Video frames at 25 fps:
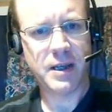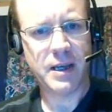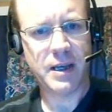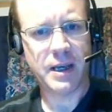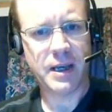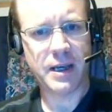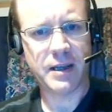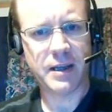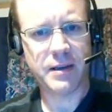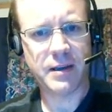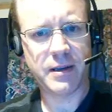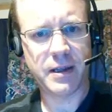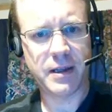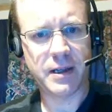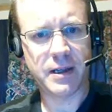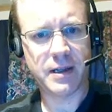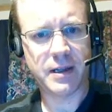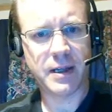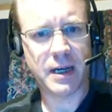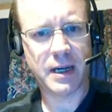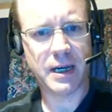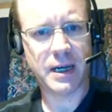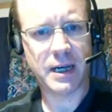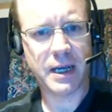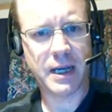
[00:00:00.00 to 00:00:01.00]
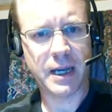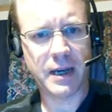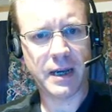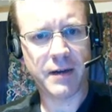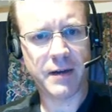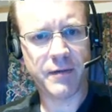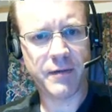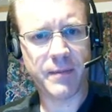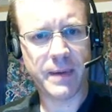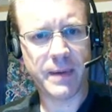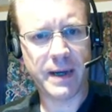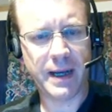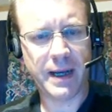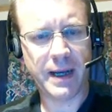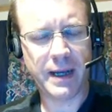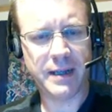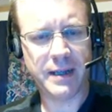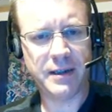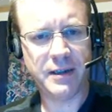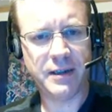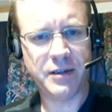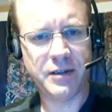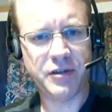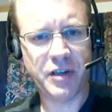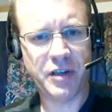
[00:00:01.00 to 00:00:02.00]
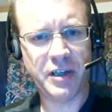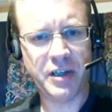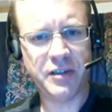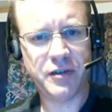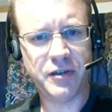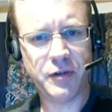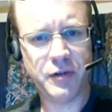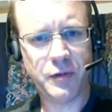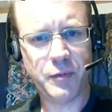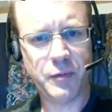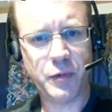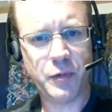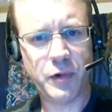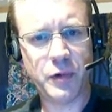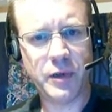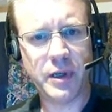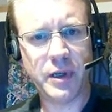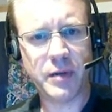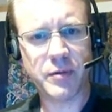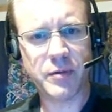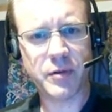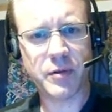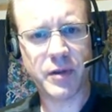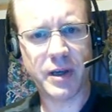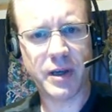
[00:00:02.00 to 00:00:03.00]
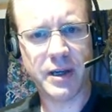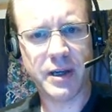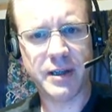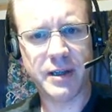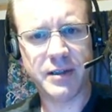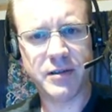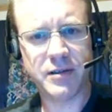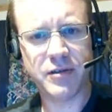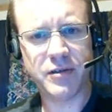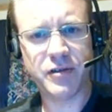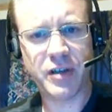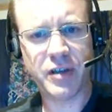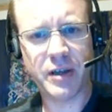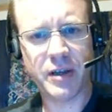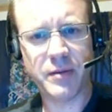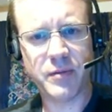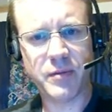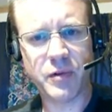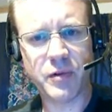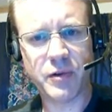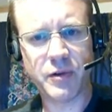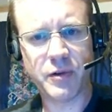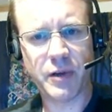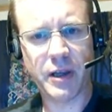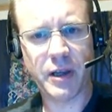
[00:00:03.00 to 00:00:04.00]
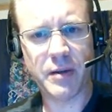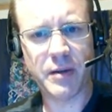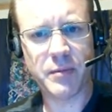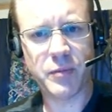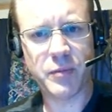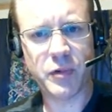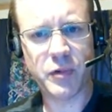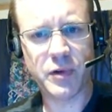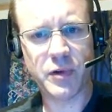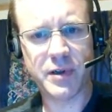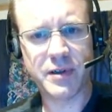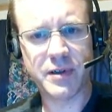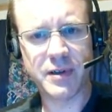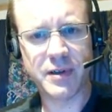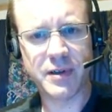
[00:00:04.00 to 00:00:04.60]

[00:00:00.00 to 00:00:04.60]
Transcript: And then I have my INT change input equals INT change input